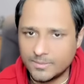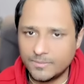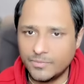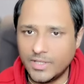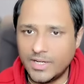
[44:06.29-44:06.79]

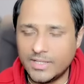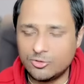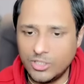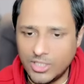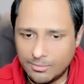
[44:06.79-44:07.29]
they are
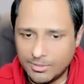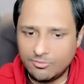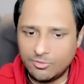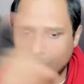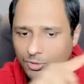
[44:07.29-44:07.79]
actually coming
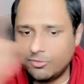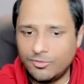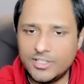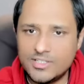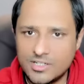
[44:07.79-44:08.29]
from your
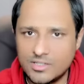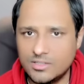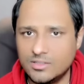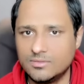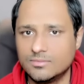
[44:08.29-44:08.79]
friend circle